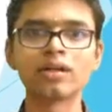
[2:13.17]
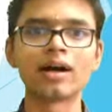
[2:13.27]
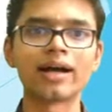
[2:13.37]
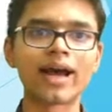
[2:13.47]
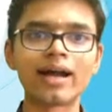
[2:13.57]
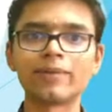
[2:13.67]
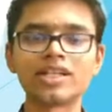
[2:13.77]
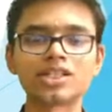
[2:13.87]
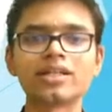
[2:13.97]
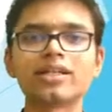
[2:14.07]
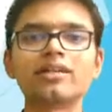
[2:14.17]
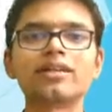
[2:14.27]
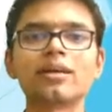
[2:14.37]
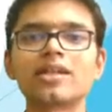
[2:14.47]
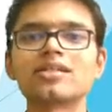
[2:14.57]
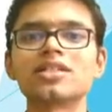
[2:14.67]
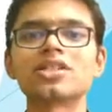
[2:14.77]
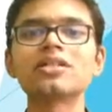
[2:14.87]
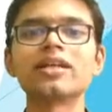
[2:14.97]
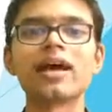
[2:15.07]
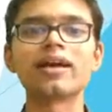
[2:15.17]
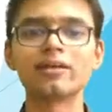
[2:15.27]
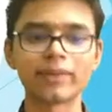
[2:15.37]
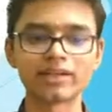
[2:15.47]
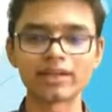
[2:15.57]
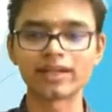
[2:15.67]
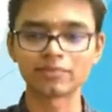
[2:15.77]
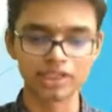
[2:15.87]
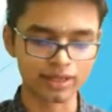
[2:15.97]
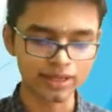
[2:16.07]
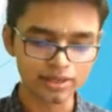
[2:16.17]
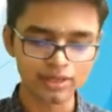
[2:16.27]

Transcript: I had mentioned it in the comment section and in my Telegram channel.